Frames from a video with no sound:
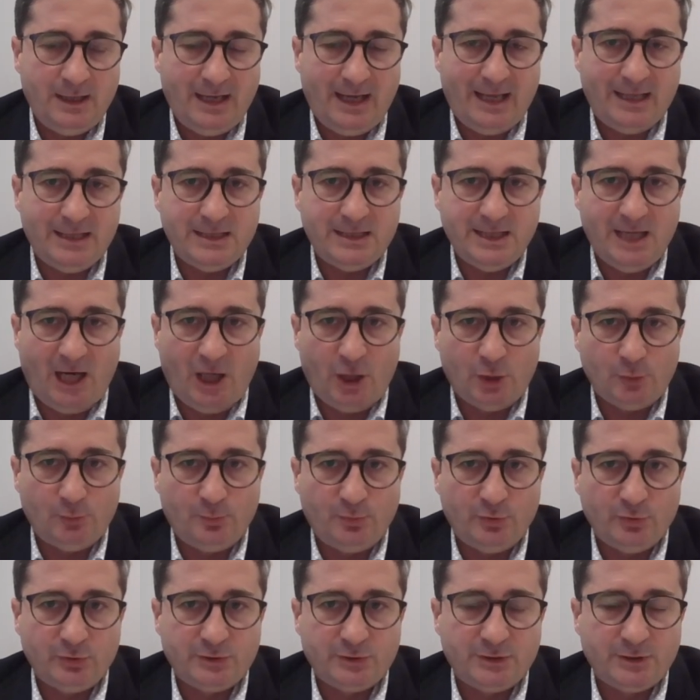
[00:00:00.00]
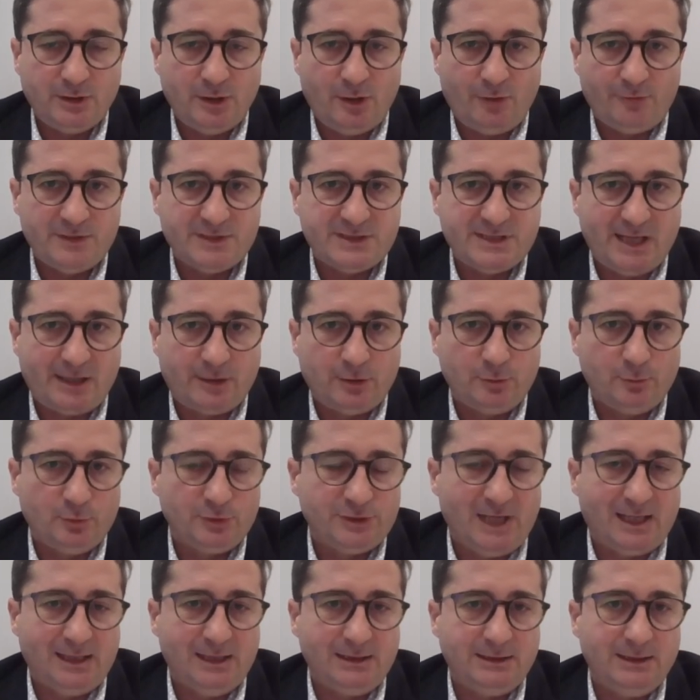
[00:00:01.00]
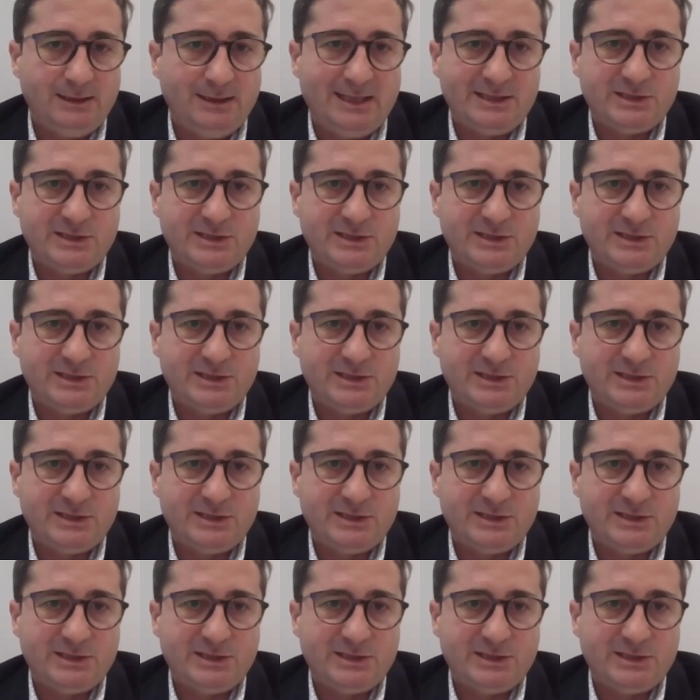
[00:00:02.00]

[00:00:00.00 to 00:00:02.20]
and the output of the second modality.